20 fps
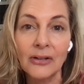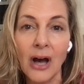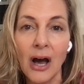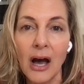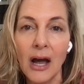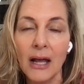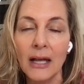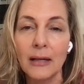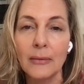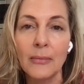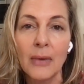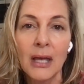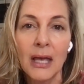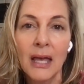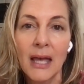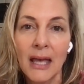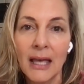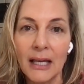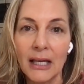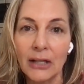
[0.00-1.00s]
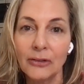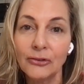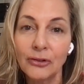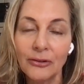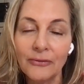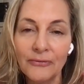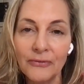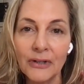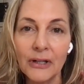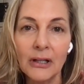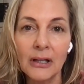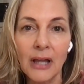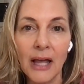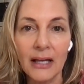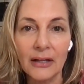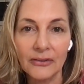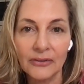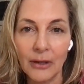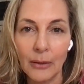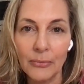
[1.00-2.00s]
time, it should feel
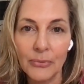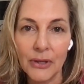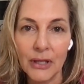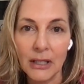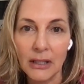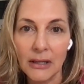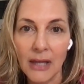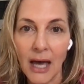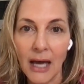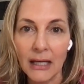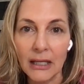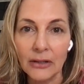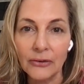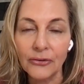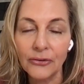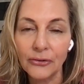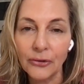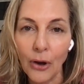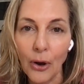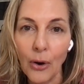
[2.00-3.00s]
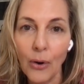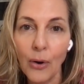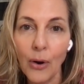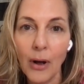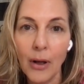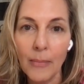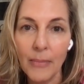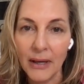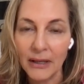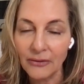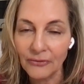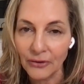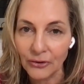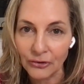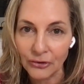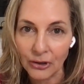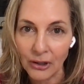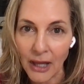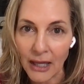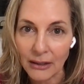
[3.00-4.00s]
like something that is so
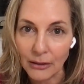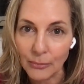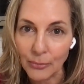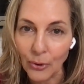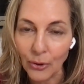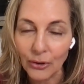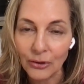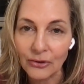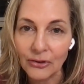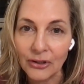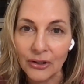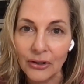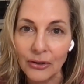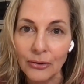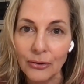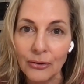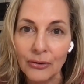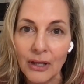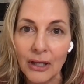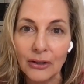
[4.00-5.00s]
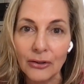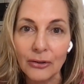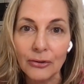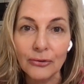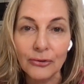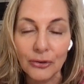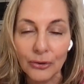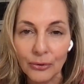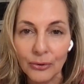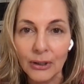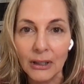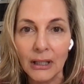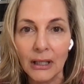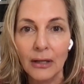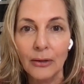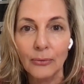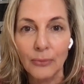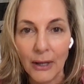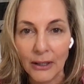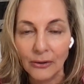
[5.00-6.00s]
beneficial and important to you that you're doing
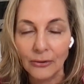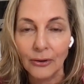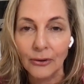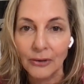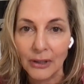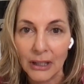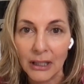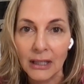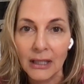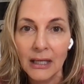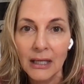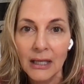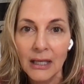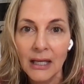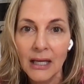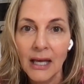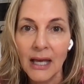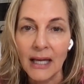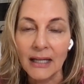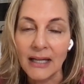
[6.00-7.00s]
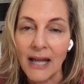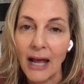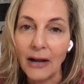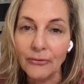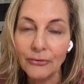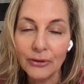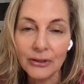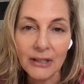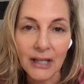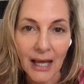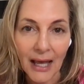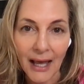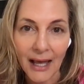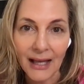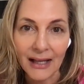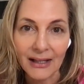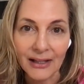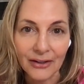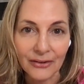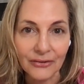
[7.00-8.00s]
it regularly. And every
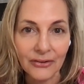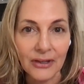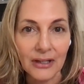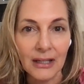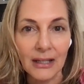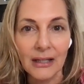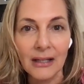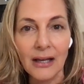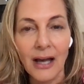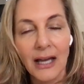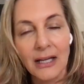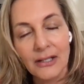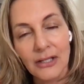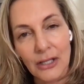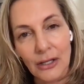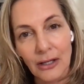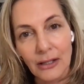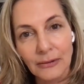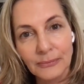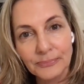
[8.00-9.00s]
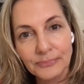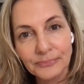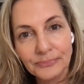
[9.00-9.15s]
day is the ideal.